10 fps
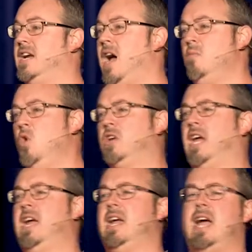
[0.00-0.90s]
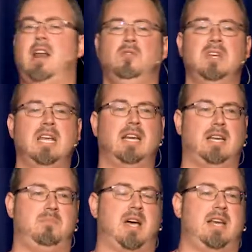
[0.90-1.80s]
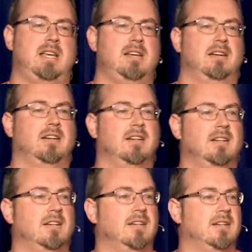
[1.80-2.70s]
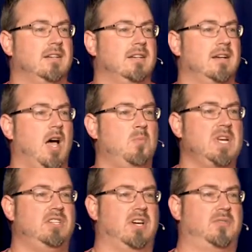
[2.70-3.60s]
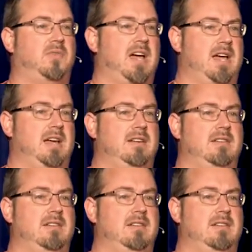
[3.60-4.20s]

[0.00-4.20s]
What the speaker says: "I'm okay, I don't need anybody. I'll be just fine."